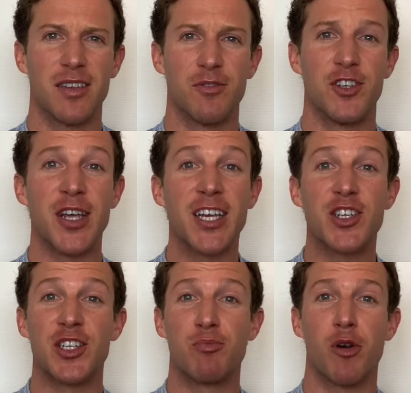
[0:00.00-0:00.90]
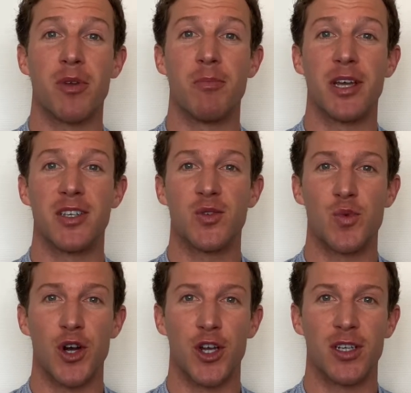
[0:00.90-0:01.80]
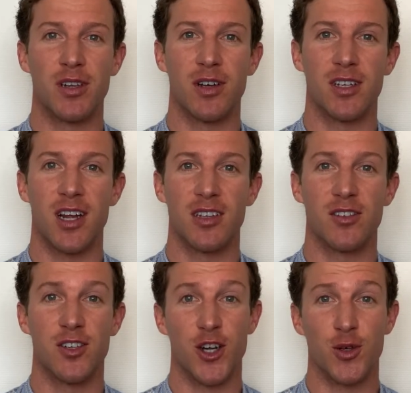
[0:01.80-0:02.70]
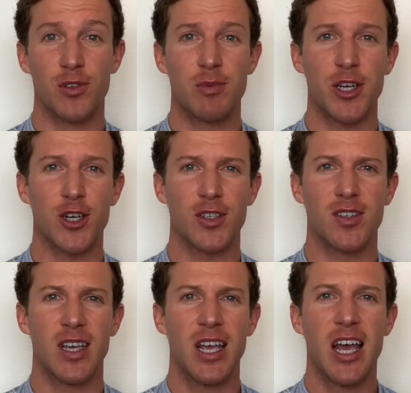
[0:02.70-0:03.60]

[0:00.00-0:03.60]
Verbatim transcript: think rejection is probably the biggest word uh, dancer knows, because